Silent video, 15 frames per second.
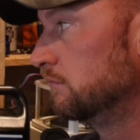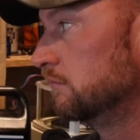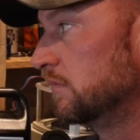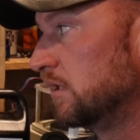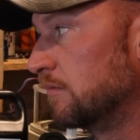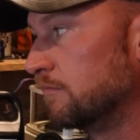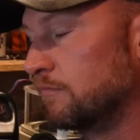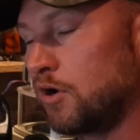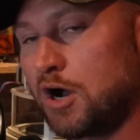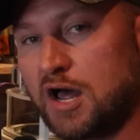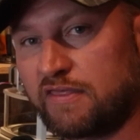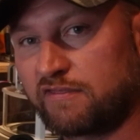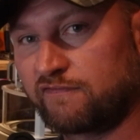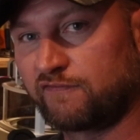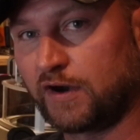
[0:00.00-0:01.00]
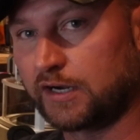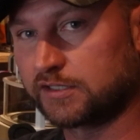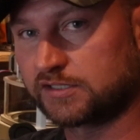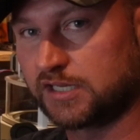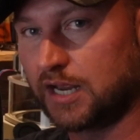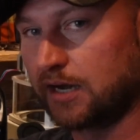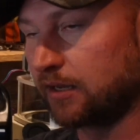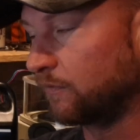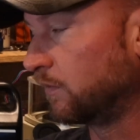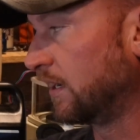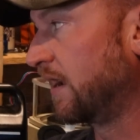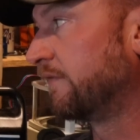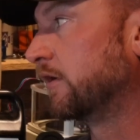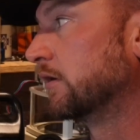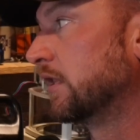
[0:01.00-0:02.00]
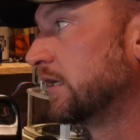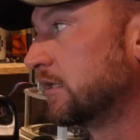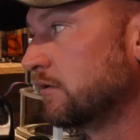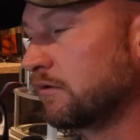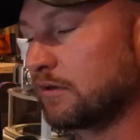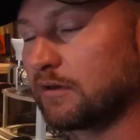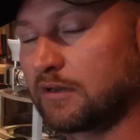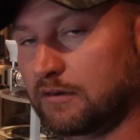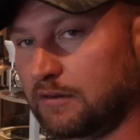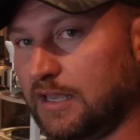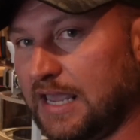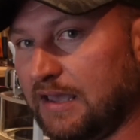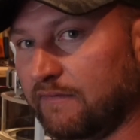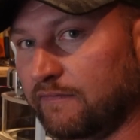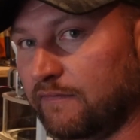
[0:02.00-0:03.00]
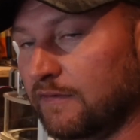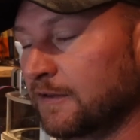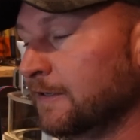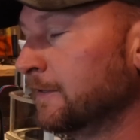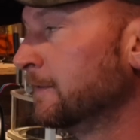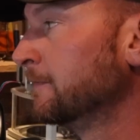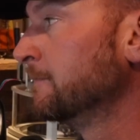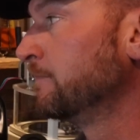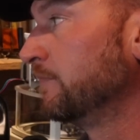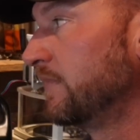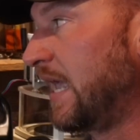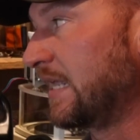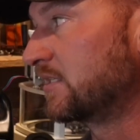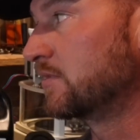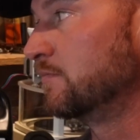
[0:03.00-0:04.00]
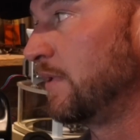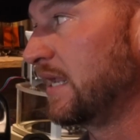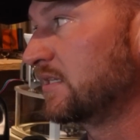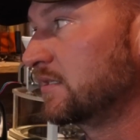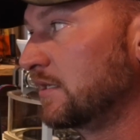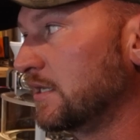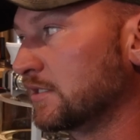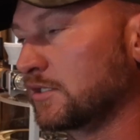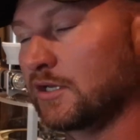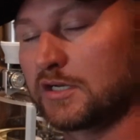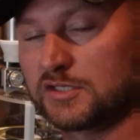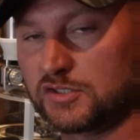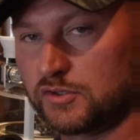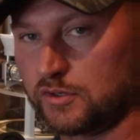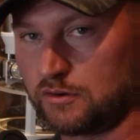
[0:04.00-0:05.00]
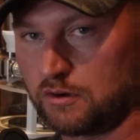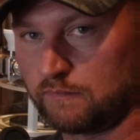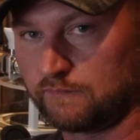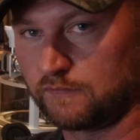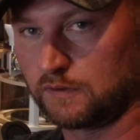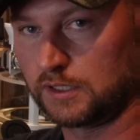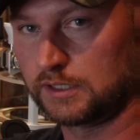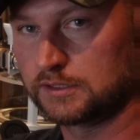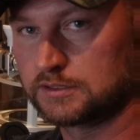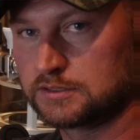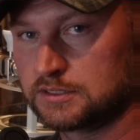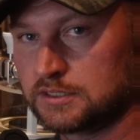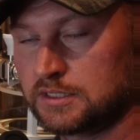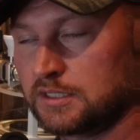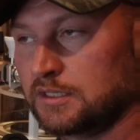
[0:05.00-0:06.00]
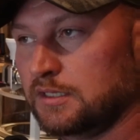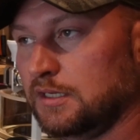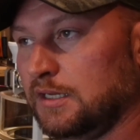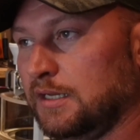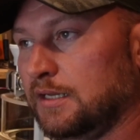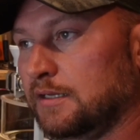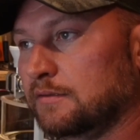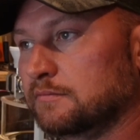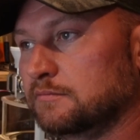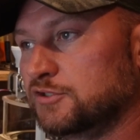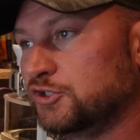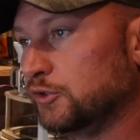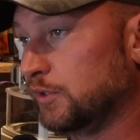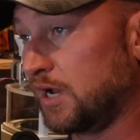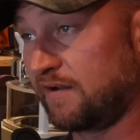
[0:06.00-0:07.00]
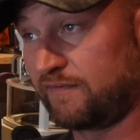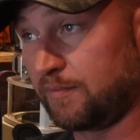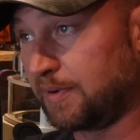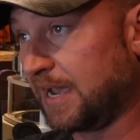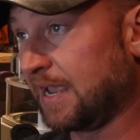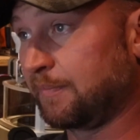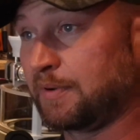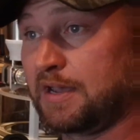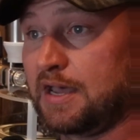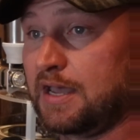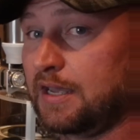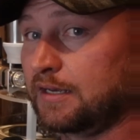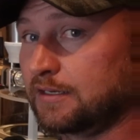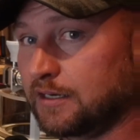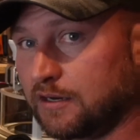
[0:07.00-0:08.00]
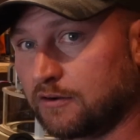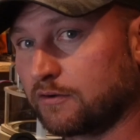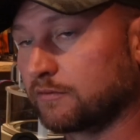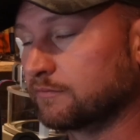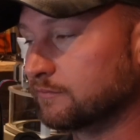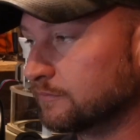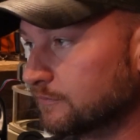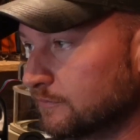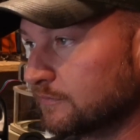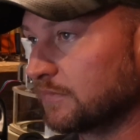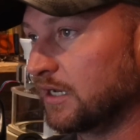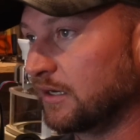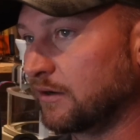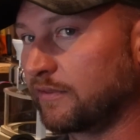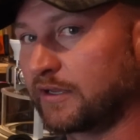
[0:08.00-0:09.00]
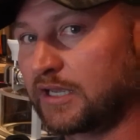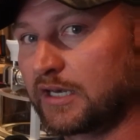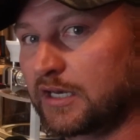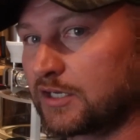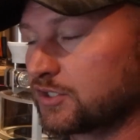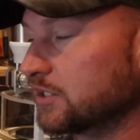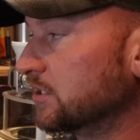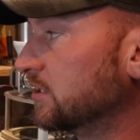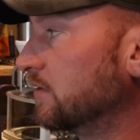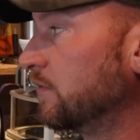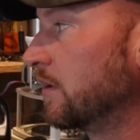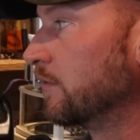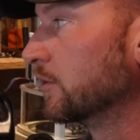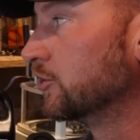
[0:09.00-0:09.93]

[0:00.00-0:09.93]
a moth farts on it, whatever, like you can have, that's basically as good as you can hope for. Shooting off a bipod, under the conditions that we were